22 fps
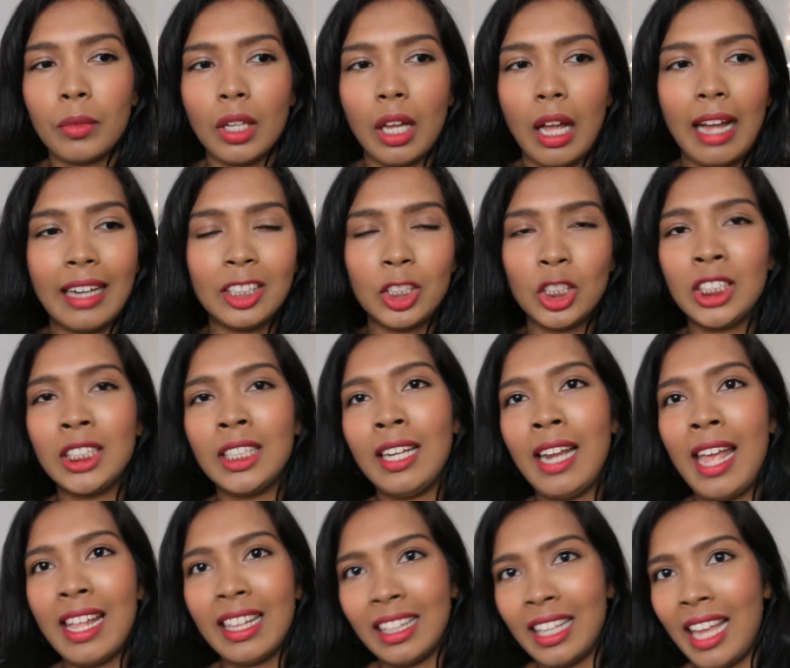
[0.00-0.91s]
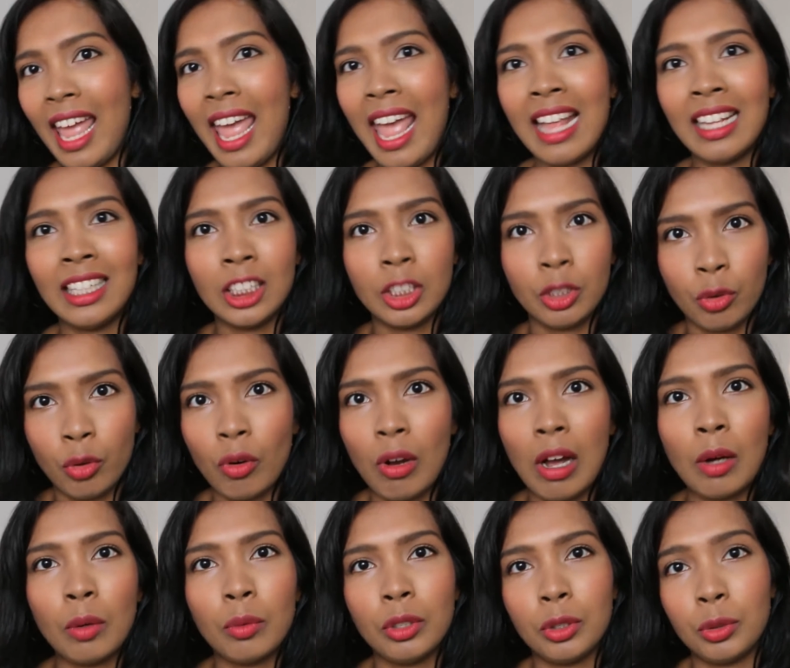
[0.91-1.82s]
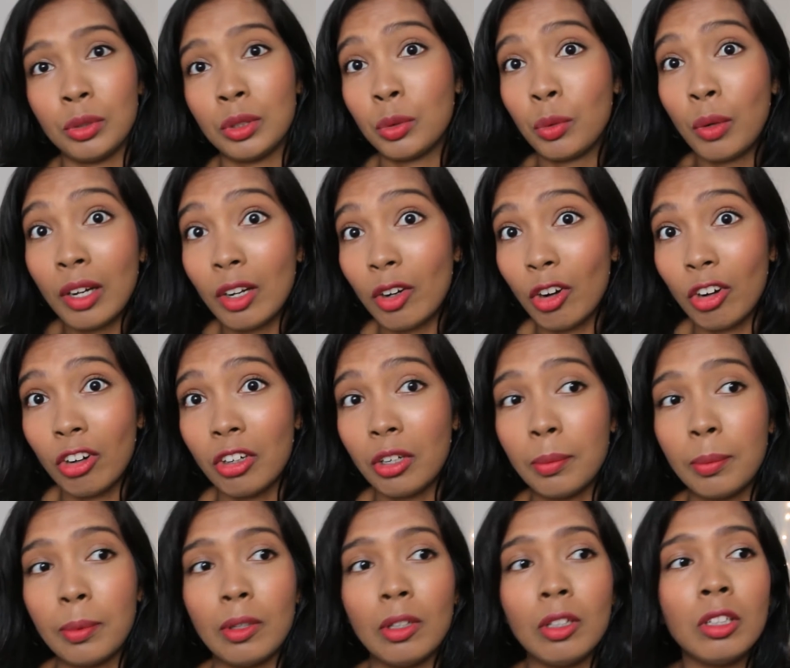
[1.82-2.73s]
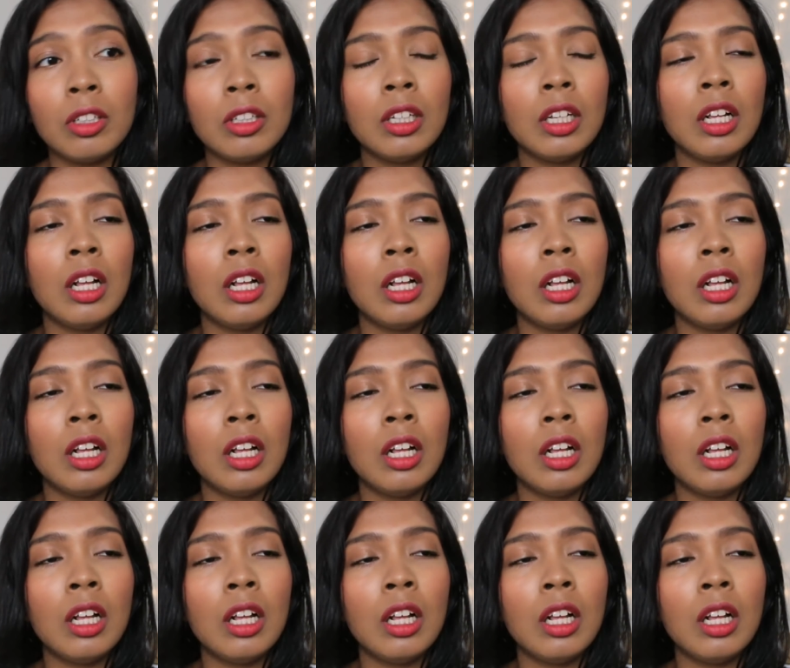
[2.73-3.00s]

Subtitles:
I just let the ends grow out, which was quite horrible.